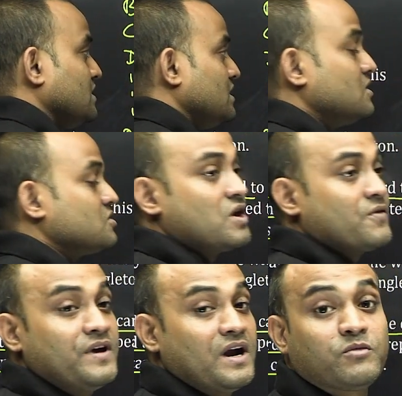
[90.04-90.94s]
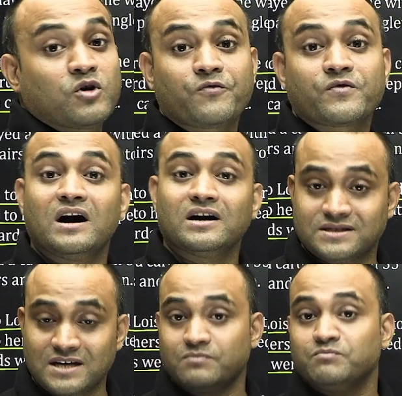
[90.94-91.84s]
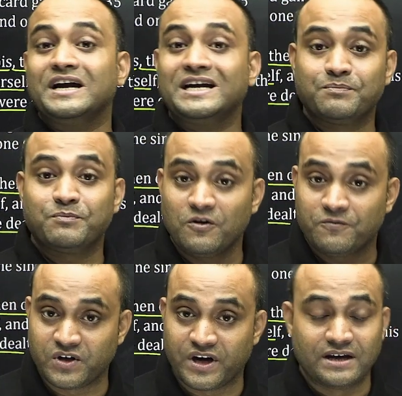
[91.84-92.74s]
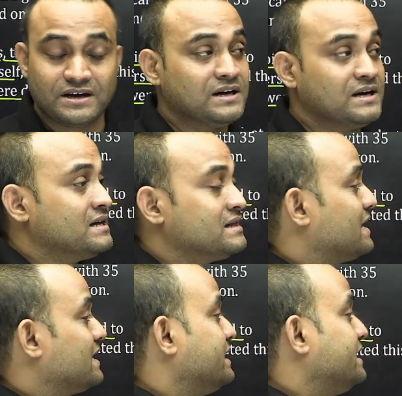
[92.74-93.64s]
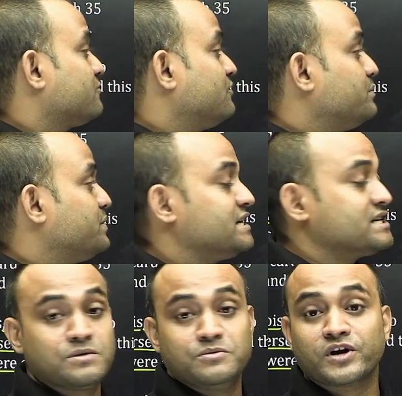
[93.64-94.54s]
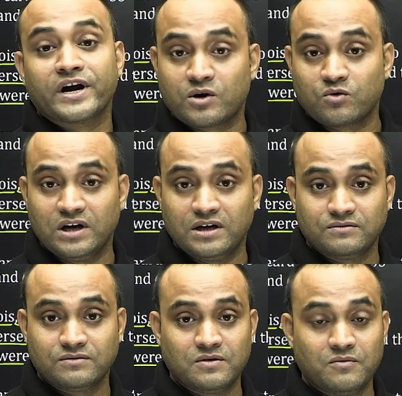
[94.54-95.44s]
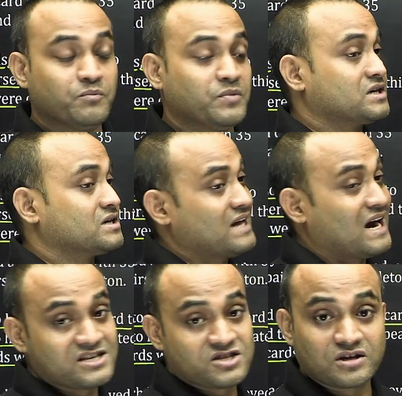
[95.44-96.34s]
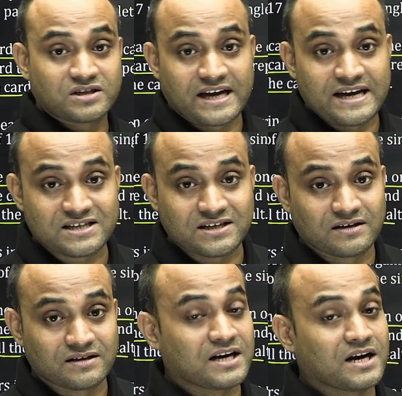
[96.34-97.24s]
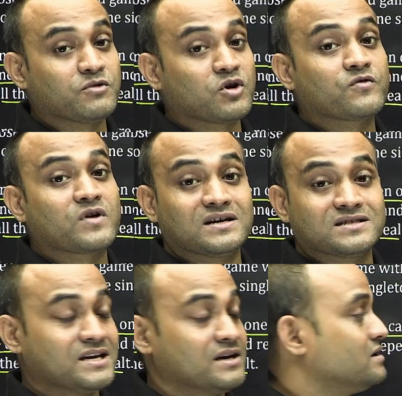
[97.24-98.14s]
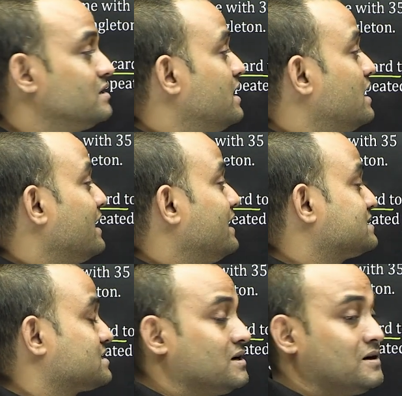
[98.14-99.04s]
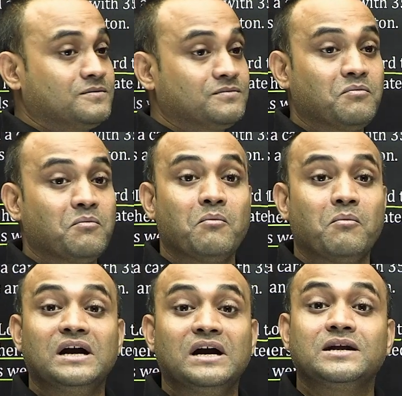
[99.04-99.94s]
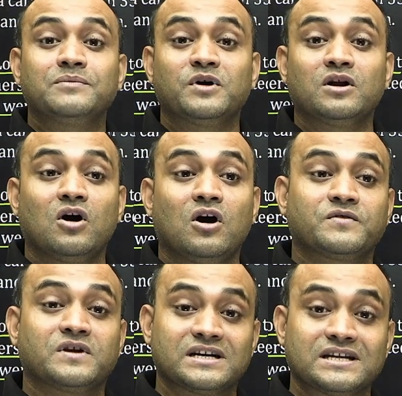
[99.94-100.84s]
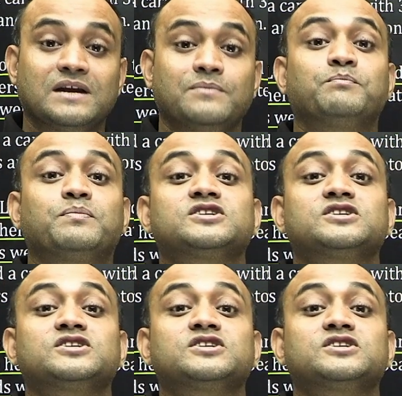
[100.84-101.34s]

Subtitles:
So if number of cards are multiple of 3, then it will be distributed equally. But that is not the case here. The number of cards here is a multiple of 33 plus